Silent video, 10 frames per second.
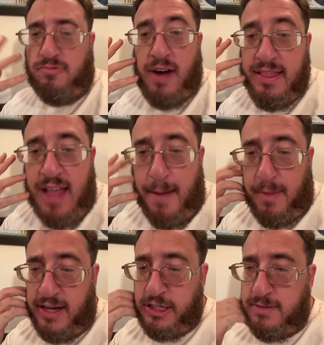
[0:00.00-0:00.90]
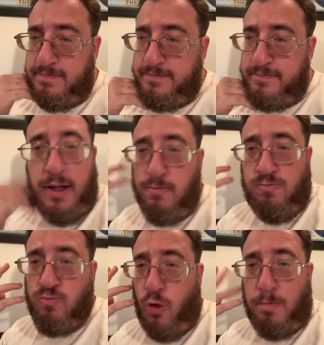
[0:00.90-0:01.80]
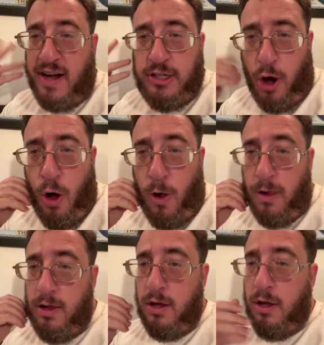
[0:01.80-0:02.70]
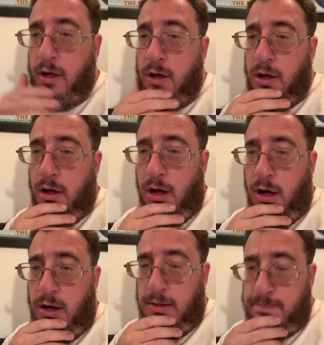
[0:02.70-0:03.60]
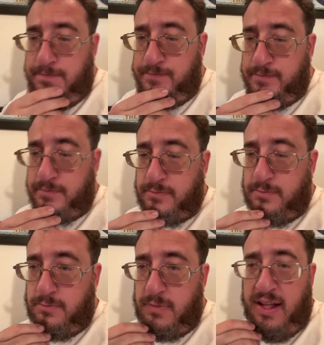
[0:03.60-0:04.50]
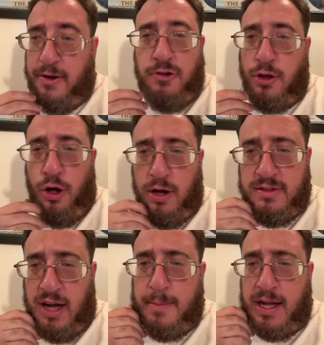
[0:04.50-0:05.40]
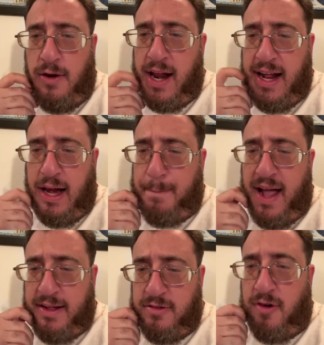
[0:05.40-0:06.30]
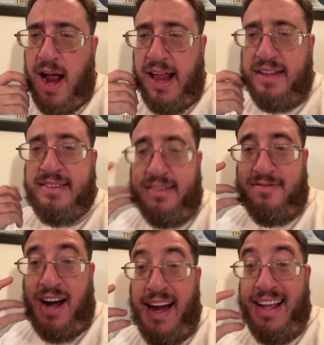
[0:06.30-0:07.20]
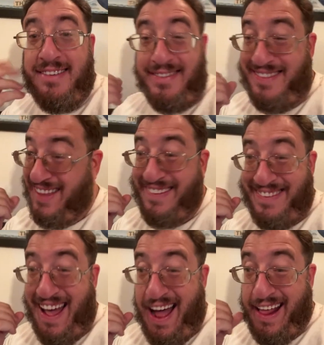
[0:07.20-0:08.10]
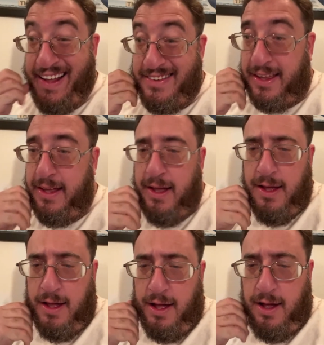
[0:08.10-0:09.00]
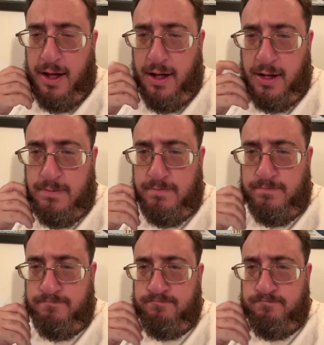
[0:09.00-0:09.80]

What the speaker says: written that much or much at all. That was a long time ago, and I got to get back to writing. It's not easy. 3